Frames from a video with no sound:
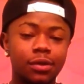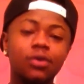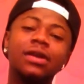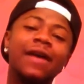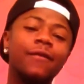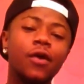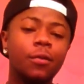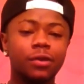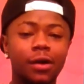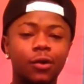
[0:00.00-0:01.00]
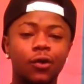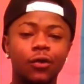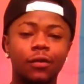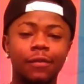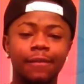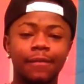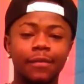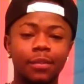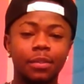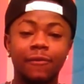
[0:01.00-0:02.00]
You can have hope without God.
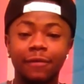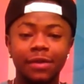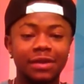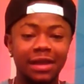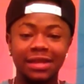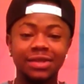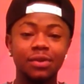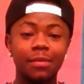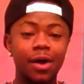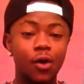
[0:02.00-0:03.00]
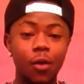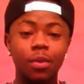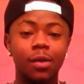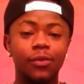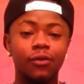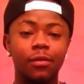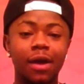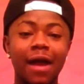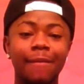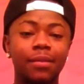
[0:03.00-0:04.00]
But for me, like, that's where my hope comes
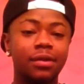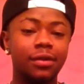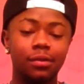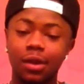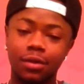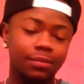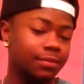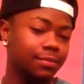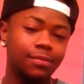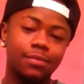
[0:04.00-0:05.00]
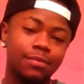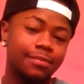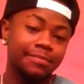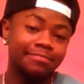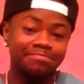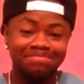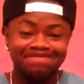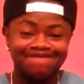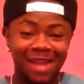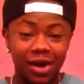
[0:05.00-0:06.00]
from. I believe, like,
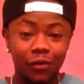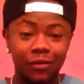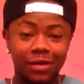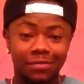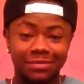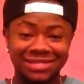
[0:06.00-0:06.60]
I love him.